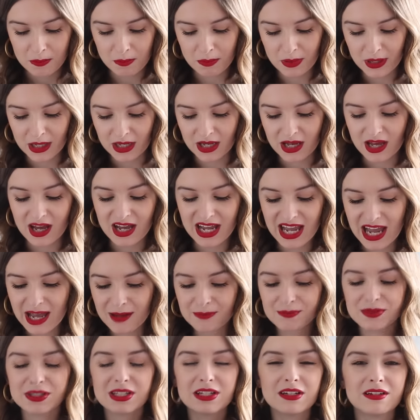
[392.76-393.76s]
But I
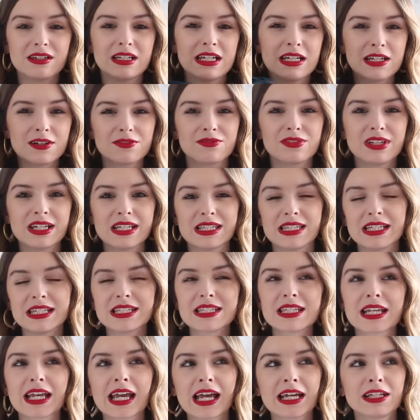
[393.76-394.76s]
absolutely love these.
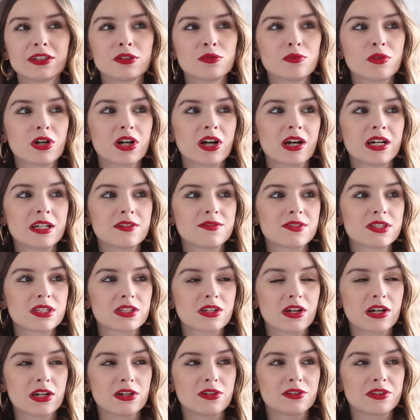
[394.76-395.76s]
These again were a kind of
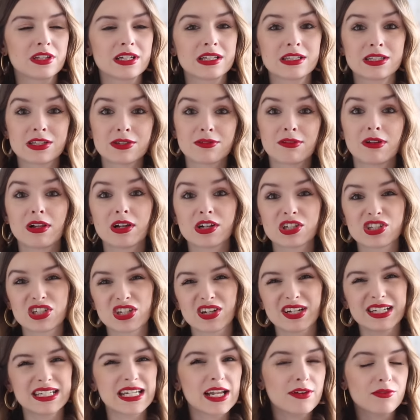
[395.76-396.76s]
style that until last
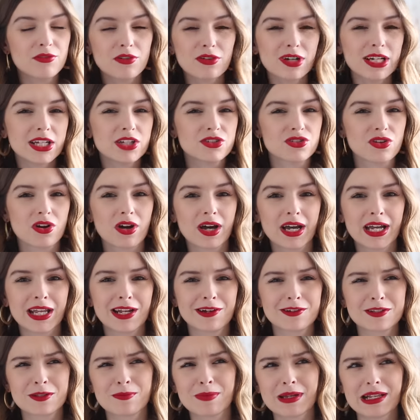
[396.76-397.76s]
year I'd never really tried. I
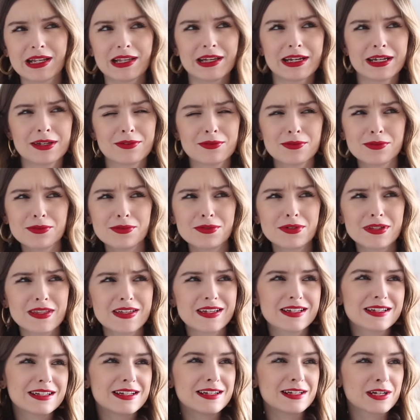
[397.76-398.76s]
was a bit like, oh, are
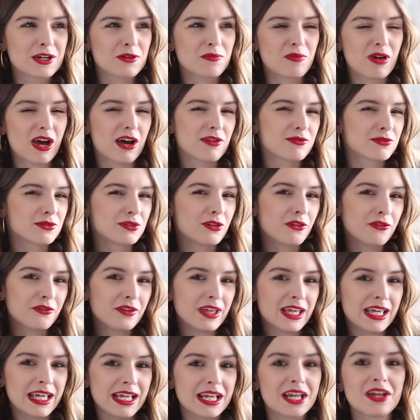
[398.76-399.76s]
they going to look a bit Avril
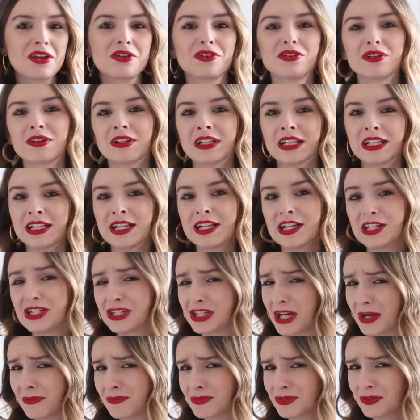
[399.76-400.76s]
Lavigne or
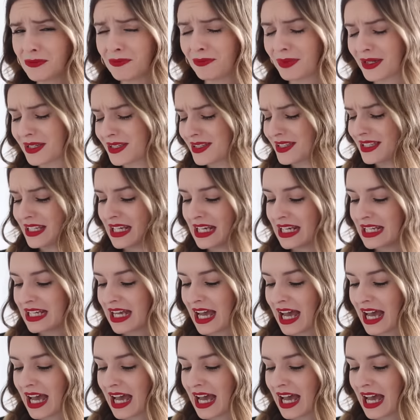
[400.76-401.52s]
Jameson Busted?